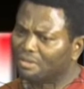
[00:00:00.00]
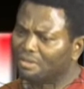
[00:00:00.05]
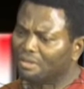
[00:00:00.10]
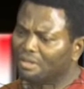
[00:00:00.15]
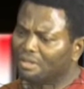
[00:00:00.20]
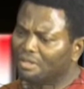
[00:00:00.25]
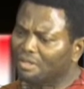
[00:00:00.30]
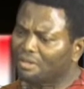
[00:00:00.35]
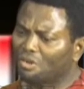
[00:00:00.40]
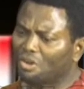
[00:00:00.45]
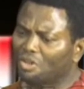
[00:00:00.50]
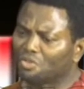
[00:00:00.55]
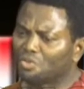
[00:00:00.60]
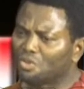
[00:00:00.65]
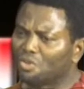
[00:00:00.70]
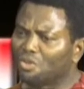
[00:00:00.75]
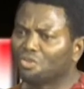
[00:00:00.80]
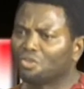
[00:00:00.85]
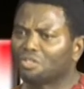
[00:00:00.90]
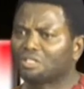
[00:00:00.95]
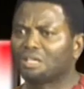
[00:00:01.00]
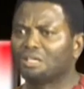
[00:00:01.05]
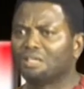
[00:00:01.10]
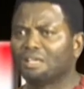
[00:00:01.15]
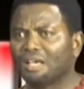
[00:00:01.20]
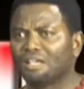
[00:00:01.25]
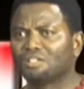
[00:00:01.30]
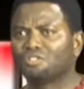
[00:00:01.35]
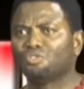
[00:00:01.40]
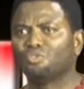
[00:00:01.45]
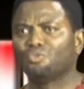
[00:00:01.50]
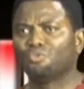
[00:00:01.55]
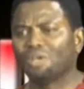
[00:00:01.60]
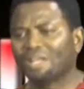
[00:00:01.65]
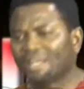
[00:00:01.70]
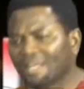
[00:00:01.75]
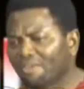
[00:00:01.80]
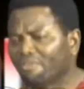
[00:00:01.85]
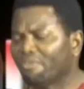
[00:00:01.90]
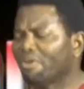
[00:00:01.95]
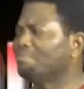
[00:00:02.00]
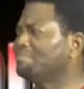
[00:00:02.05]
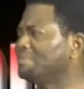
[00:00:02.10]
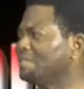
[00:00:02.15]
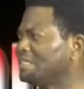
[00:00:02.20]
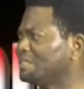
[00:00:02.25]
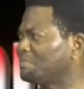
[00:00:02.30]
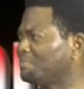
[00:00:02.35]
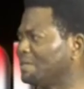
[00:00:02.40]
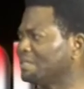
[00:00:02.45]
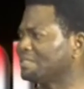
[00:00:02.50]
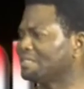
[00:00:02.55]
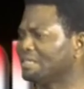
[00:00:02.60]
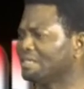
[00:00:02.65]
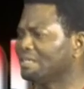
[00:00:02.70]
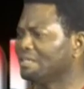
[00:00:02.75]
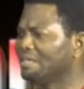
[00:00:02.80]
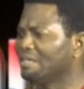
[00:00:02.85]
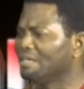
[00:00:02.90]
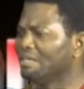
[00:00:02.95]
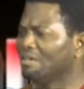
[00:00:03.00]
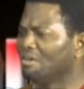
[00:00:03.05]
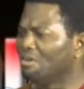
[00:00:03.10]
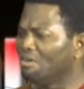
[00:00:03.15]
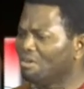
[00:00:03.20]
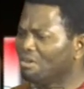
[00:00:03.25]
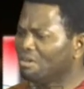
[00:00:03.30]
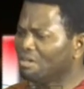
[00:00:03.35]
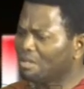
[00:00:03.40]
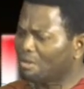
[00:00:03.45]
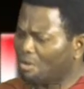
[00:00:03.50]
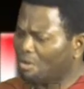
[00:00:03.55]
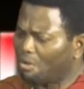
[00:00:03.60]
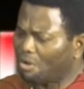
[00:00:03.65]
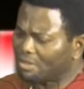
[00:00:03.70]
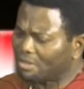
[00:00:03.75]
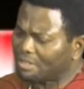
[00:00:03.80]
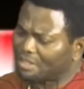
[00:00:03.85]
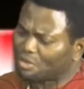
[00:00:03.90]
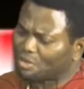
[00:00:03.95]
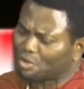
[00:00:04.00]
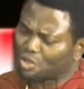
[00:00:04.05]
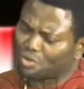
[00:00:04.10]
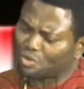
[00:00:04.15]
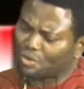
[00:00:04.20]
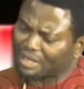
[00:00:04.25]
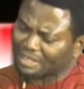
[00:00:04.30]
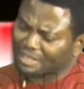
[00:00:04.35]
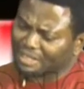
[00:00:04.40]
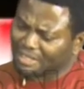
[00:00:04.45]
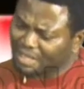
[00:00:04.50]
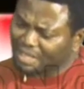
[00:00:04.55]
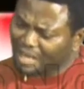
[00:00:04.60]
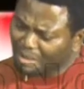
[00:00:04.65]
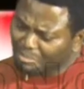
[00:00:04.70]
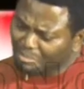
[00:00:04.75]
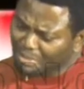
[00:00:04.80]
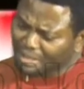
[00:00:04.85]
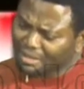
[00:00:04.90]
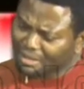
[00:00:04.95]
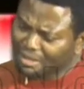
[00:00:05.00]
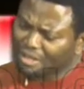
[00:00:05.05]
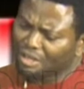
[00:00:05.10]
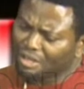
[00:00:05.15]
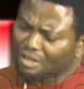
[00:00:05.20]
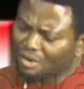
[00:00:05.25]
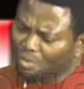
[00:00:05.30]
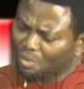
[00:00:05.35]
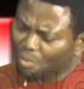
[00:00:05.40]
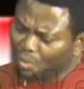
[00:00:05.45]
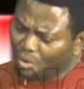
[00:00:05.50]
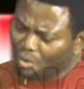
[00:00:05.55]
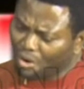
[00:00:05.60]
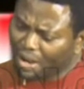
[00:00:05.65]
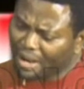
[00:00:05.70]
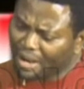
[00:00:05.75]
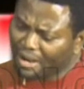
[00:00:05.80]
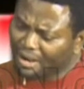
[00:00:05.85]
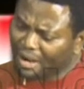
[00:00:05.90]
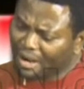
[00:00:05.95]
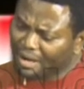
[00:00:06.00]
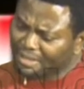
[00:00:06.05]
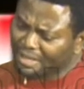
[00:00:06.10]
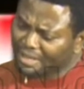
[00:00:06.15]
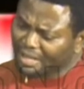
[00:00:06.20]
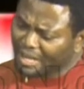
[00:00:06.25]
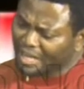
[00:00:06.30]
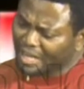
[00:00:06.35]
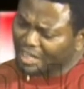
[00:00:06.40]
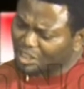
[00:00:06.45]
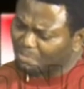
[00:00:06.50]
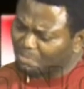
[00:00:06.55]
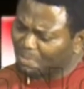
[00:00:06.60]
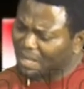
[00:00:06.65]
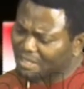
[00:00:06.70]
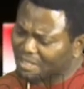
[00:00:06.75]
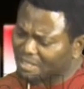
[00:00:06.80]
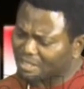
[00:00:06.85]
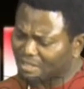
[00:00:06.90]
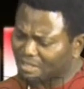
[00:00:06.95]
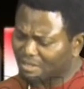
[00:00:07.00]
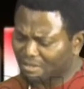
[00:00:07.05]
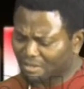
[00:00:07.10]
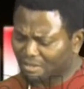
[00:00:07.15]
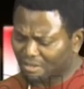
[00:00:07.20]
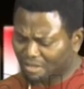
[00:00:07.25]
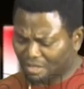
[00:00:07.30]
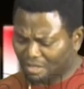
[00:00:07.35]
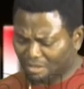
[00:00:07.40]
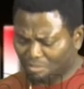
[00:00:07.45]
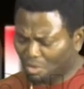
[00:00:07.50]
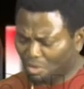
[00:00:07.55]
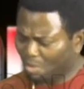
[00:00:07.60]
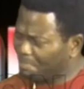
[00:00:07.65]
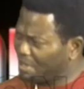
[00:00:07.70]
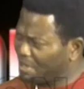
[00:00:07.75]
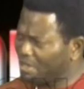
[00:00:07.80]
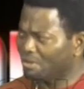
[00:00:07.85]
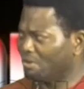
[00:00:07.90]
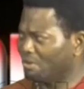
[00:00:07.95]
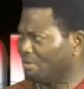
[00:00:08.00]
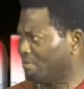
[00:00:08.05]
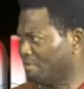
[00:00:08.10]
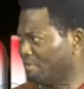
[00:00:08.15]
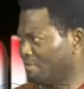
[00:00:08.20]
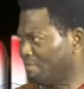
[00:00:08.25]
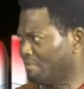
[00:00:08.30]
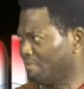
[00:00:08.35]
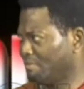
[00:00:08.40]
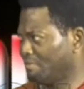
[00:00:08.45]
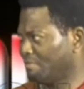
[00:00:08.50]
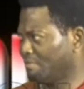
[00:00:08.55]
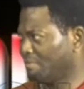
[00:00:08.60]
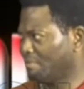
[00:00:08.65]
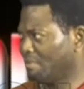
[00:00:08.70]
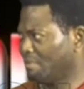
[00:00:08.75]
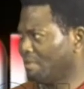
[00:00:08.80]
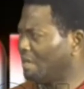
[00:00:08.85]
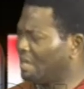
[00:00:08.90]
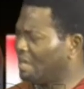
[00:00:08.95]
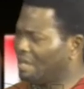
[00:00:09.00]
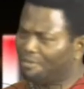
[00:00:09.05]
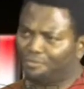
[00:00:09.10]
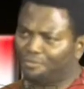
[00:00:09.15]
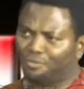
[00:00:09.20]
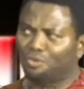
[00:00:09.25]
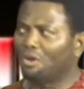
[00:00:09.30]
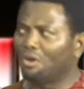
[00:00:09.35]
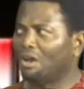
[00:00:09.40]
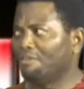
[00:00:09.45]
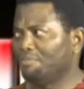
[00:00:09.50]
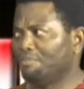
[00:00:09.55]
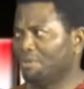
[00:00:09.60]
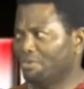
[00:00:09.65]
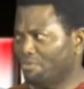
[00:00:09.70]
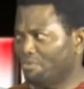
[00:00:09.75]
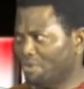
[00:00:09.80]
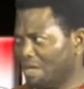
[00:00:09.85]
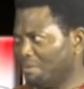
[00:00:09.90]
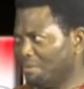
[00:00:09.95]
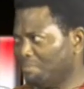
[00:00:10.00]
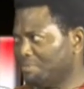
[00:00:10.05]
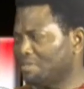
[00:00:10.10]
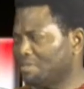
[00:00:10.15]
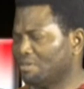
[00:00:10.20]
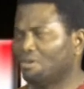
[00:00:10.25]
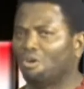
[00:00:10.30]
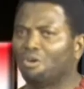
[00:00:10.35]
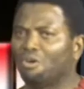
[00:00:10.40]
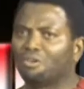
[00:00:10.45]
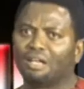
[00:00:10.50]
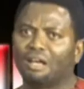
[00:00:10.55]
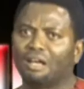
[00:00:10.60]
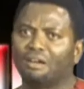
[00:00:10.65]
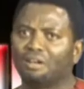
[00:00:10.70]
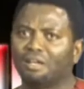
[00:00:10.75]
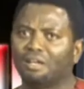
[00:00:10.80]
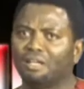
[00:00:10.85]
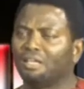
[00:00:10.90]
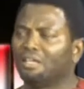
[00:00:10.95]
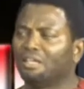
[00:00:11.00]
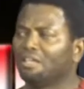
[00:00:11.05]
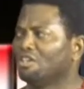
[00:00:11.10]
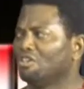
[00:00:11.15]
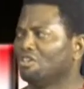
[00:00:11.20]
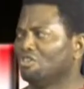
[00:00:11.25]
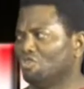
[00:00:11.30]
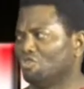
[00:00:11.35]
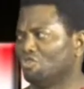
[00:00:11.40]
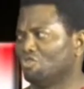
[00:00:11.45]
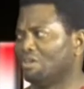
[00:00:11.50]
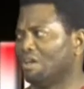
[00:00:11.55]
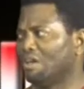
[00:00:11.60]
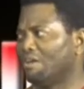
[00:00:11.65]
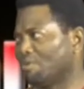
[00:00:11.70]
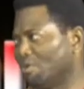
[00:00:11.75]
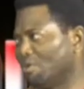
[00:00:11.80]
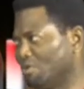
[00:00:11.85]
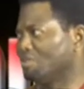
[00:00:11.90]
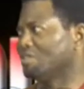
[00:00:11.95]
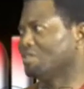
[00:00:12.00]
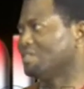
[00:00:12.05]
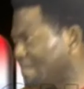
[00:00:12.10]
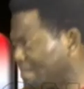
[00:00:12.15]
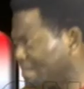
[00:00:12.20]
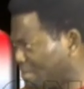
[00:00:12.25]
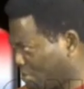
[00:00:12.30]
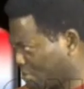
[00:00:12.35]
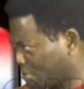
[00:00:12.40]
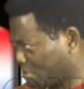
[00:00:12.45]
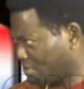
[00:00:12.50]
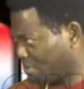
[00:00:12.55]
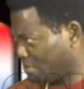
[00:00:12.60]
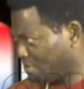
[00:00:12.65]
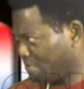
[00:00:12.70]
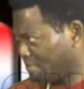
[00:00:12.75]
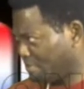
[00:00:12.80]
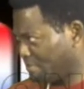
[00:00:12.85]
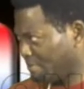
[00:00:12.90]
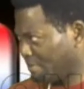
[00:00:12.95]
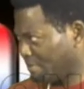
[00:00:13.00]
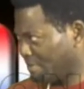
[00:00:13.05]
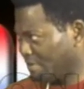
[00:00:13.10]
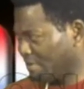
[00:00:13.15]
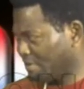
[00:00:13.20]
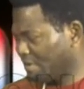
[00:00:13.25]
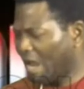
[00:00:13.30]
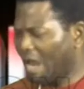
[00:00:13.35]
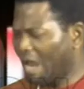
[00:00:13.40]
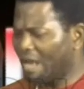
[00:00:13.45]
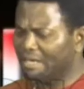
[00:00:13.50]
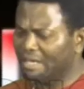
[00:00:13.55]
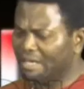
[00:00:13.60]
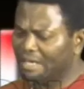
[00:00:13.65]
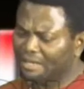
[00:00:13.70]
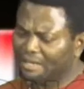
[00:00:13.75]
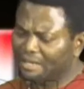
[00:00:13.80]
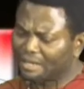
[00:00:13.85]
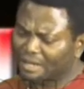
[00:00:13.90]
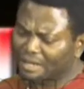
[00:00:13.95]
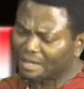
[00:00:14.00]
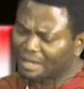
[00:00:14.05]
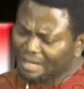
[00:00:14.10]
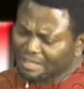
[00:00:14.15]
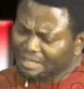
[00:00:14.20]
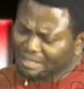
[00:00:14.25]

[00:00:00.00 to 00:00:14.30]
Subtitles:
the court will not just say, yes, you really raped this person. The court is going to examine where are the experts' opinion. If you have been raped, ordinarily you should have gone to see a doctor. And then let's